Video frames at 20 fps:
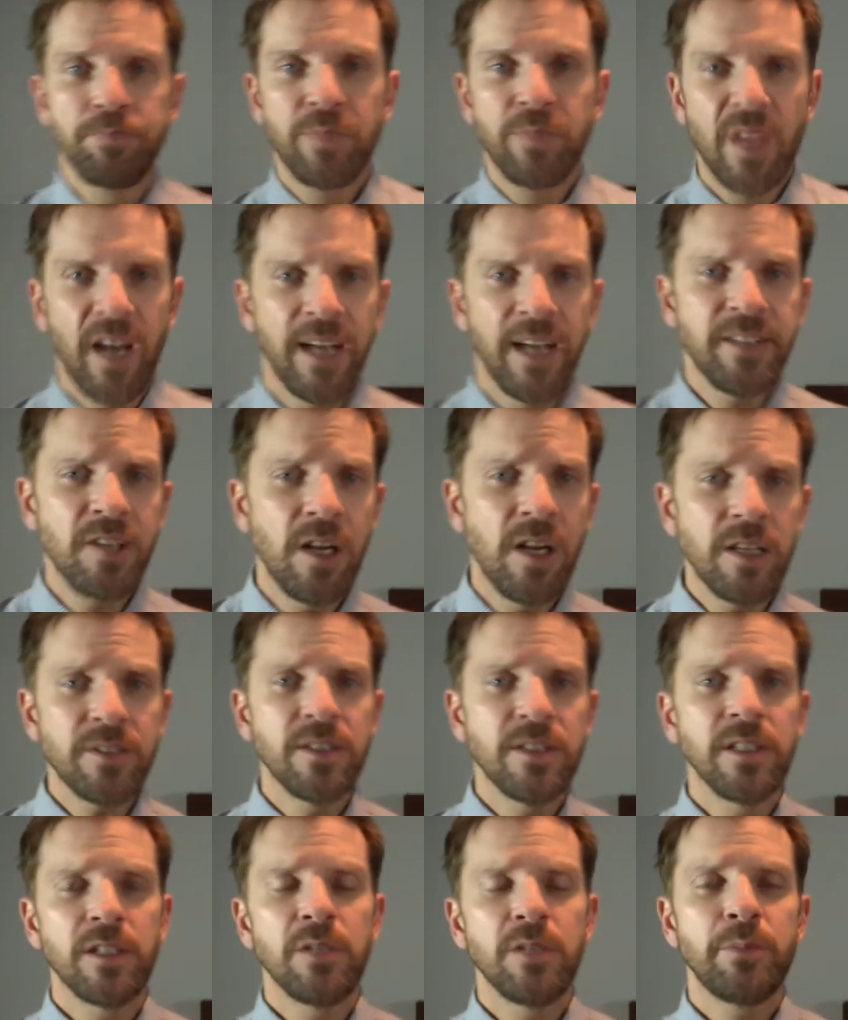I talked a
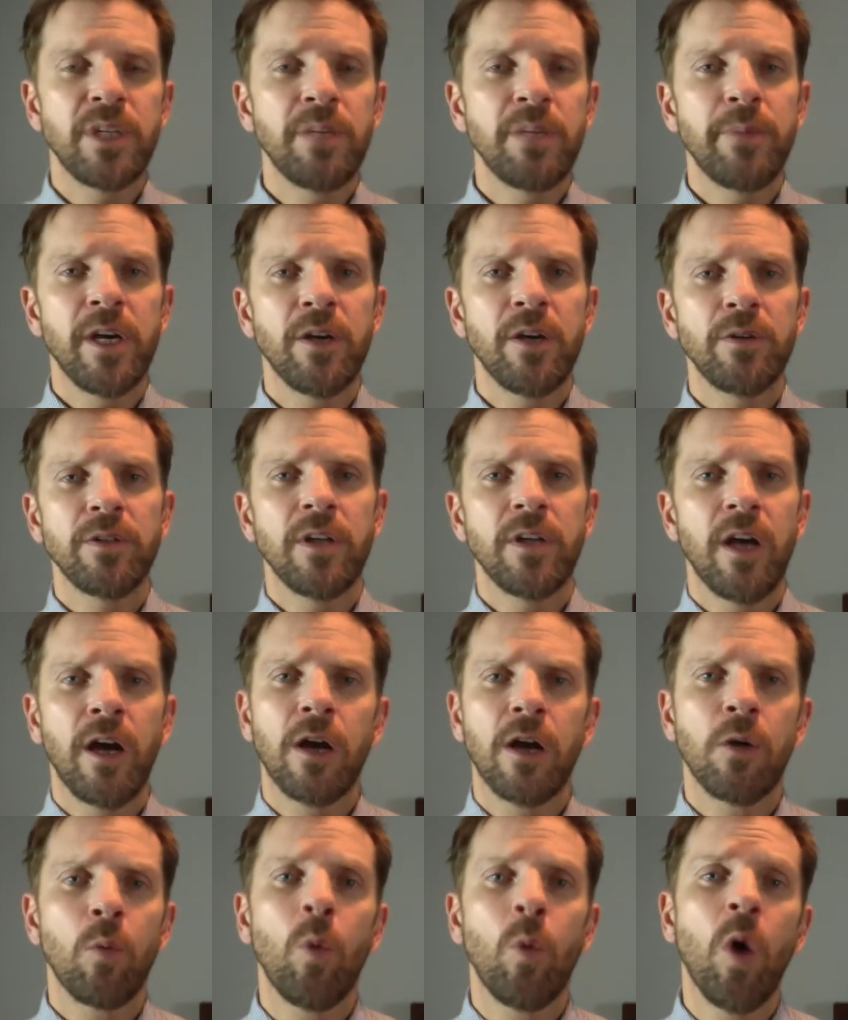little bit about
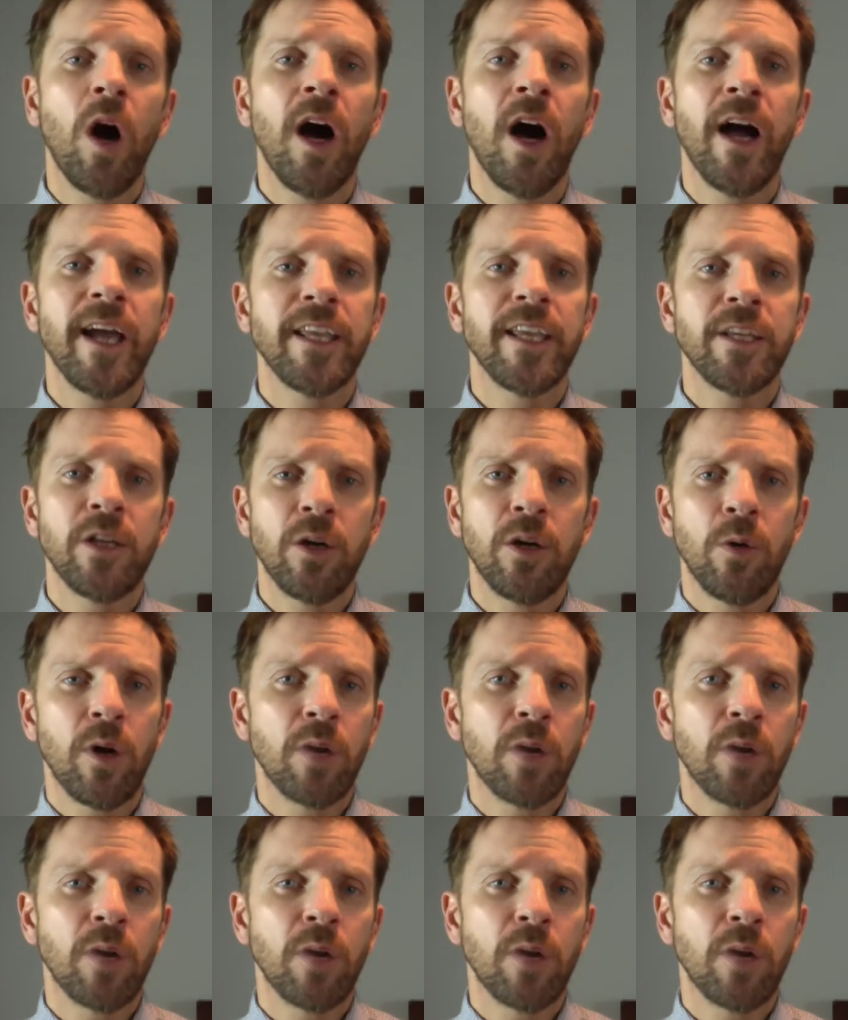our why, you know,